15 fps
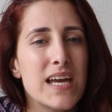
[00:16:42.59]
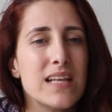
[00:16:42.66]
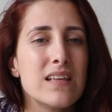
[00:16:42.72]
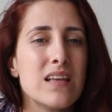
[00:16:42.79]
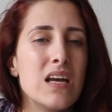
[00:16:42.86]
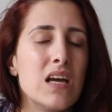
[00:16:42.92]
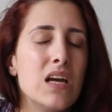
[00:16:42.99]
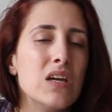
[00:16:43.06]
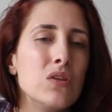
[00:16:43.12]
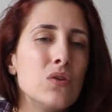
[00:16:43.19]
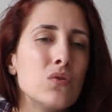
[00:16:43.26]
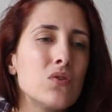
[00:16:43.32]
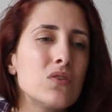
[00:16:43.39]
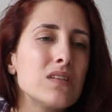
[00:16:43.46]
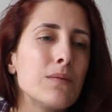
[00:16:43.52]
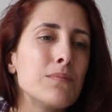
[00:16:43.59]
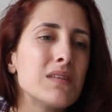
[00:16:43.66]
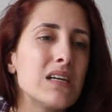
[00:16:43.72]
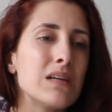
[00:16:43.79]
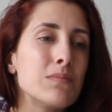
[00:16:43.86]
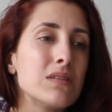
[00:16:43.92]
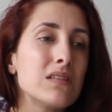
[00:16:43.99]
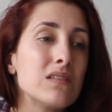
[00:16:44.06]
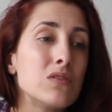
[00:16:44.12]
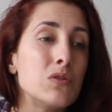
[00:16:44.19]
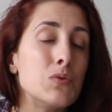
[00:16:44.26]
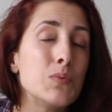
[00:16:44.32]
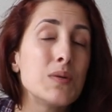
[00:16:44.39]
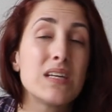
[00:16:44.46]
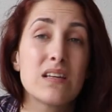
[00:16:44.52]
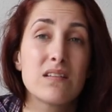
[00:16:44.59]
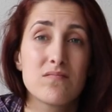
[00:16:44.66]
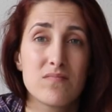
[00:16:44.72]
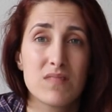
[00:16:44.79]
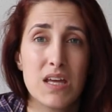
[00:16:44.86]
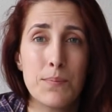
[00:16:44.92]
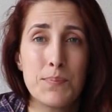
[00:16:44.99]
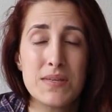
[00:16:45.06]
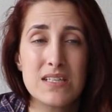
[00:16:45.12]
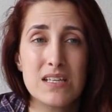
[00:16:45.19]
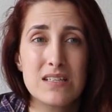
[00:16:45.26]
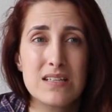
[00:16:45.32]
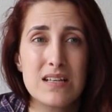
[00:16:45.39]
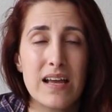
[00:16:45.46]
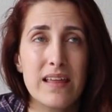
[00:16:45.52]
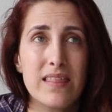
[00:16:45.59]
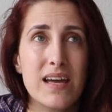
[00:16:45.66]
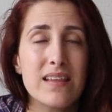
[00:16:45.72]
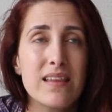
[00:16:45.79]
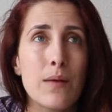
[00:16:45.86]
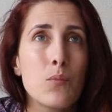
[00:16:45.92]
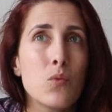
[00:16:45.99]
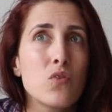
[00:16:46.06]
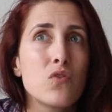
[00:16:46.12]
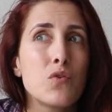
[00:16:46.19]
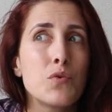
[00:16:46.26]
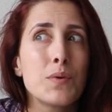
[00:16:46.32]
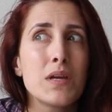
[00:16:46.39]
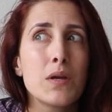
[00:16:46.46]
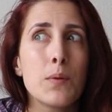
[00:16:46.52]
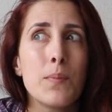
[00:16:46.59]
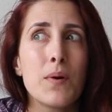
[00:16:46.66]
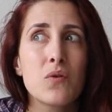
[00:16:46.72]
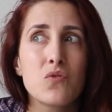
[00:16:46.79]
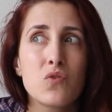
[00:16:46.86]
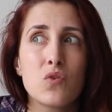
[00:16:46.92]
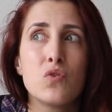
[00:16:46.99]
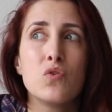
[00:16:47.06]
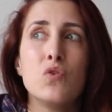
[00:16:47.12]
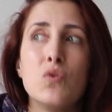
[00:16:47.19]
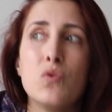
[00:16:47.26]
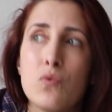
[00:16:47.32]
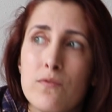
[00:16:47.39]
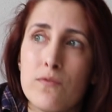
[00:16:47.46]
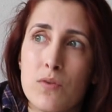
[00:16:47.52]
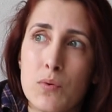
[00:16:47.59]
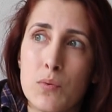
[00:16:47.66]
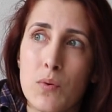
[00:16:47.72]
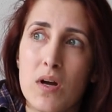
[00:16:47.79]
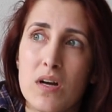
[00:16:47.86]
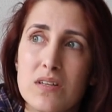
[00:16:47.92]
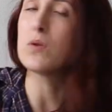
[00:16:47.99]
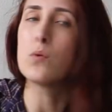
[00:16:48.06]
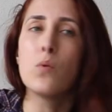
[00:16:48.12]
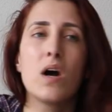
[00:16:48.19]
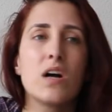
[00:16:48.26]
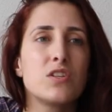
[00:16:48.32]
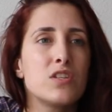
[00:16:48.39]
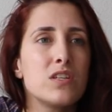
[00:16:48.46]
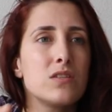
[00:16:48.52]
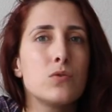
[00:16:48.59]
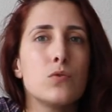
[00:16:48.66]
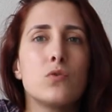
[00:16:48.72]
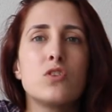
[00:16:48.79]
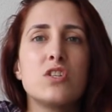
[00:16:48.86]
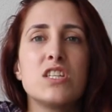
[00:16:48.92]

And you know, sometimes during episodes like that, I'm wondering about new viewers who are just, you know,